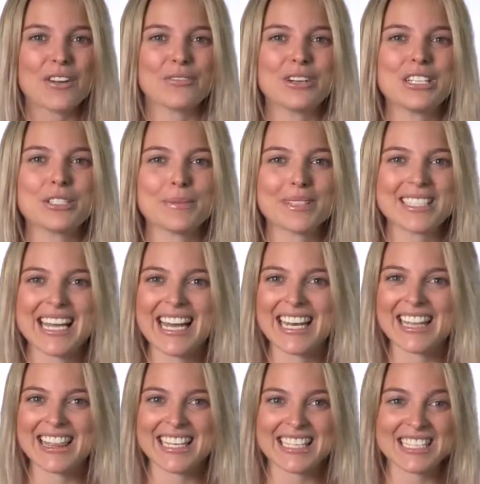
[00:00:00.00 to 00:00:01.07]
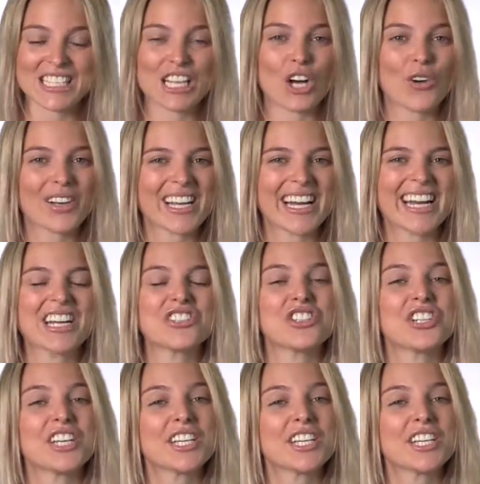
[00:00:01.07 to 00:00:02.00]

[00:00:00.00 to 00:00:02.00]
French Montana thinks Khloe Kardashian